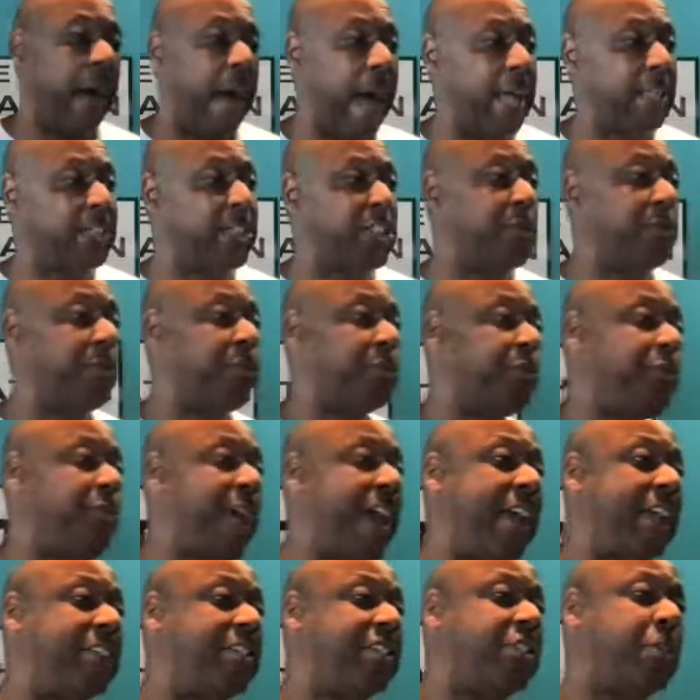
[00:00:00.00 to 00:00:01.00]
I ship as
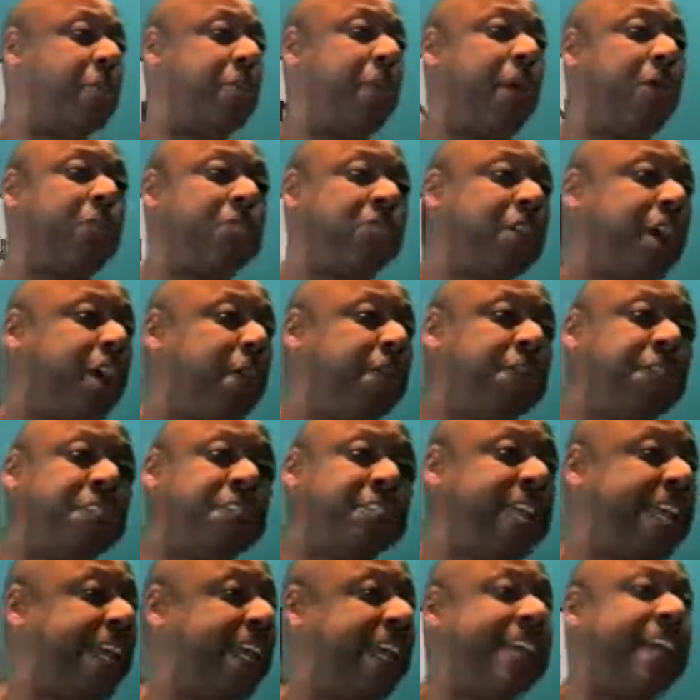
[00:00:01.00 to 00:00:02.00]
fast as the post office
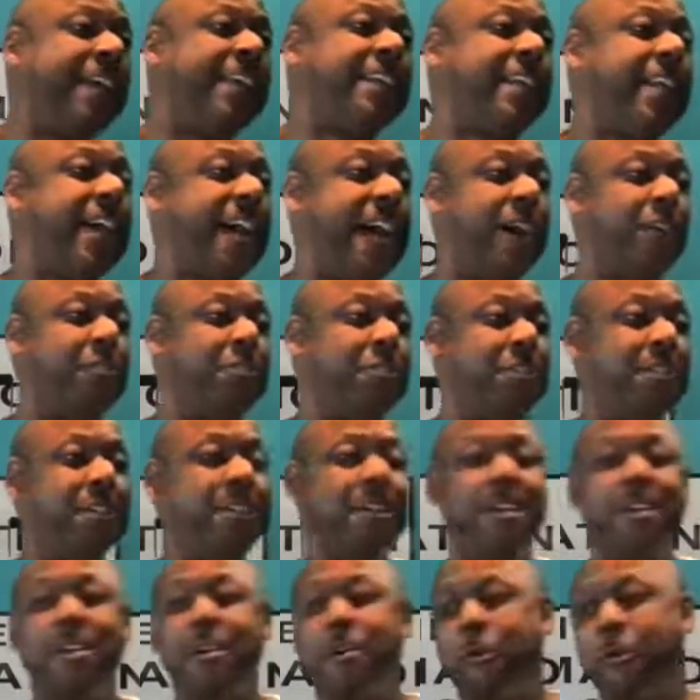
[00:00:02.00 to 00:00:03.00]
will take it out of the
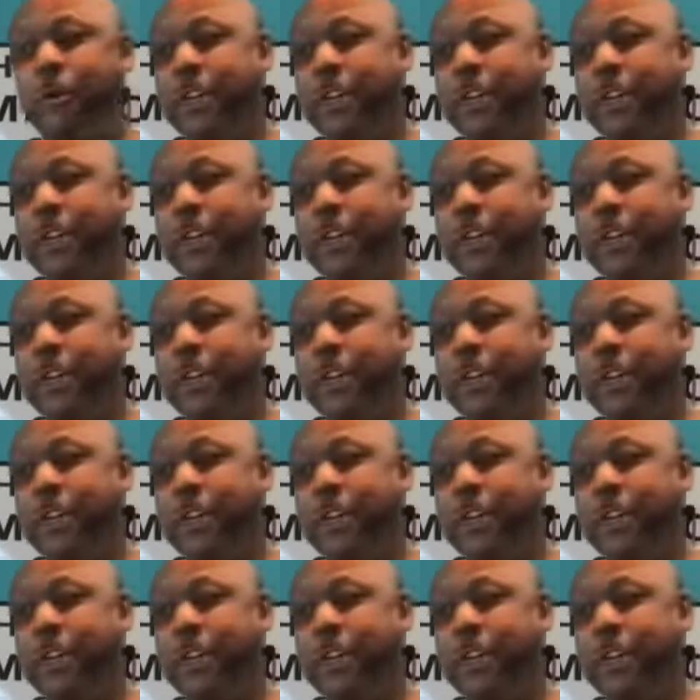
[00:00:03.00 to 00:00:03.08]
house.